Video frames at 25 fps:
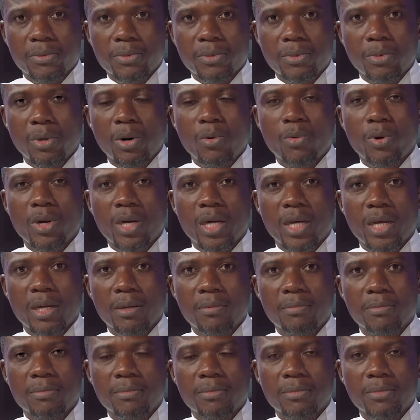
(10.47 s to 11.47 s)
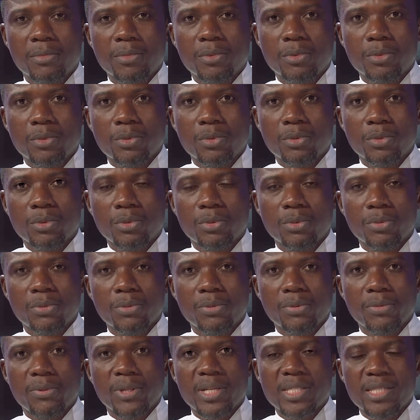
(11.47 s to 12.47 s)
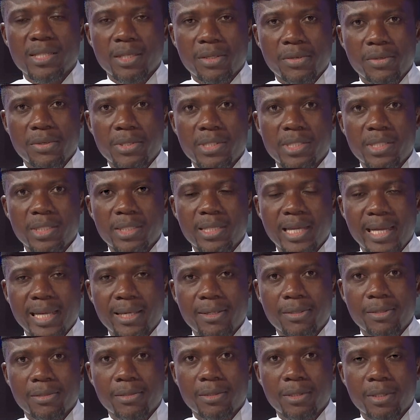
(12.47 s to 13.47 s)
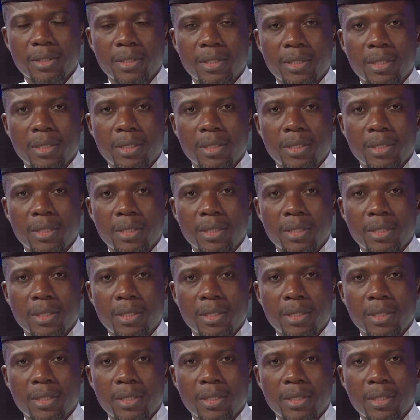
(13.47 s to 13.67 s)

You are welcome to the Security Dialogue